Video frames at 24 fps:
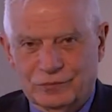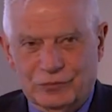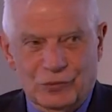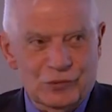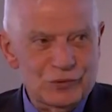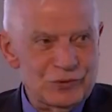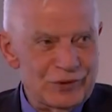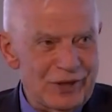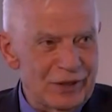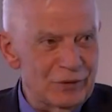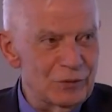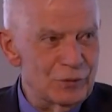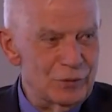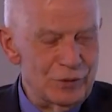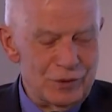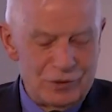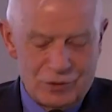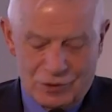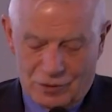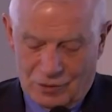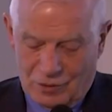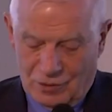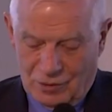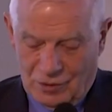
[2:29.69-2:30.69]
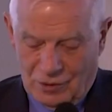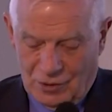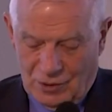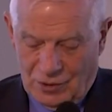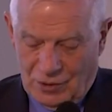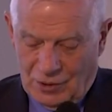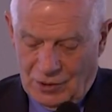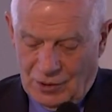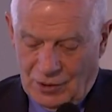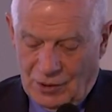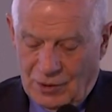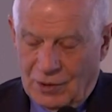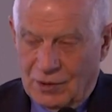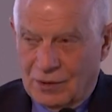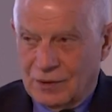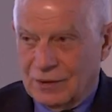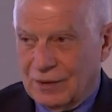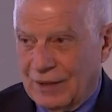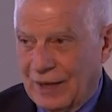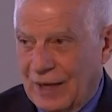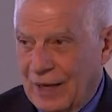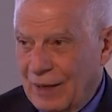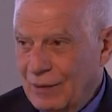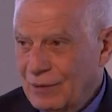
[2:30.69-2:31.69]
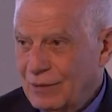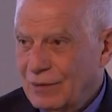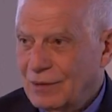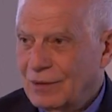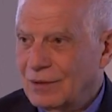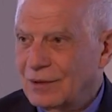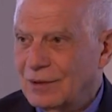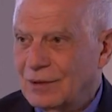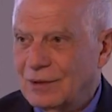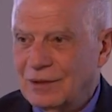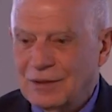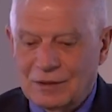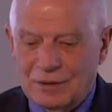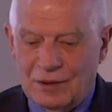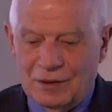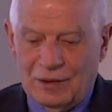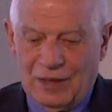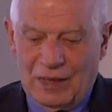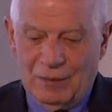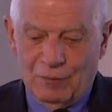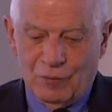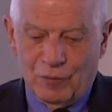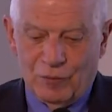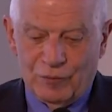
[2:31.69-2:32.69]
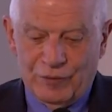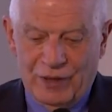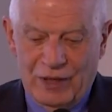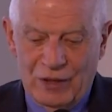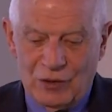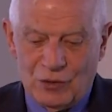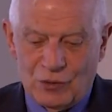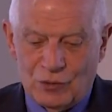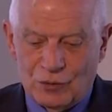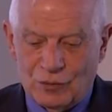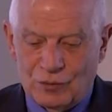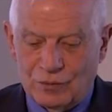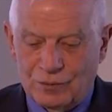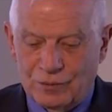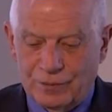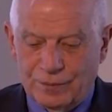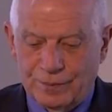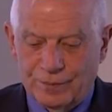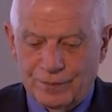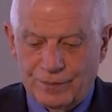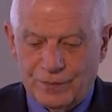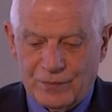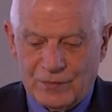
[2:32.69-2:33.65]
For centuries. Then, uh, in the name of nation,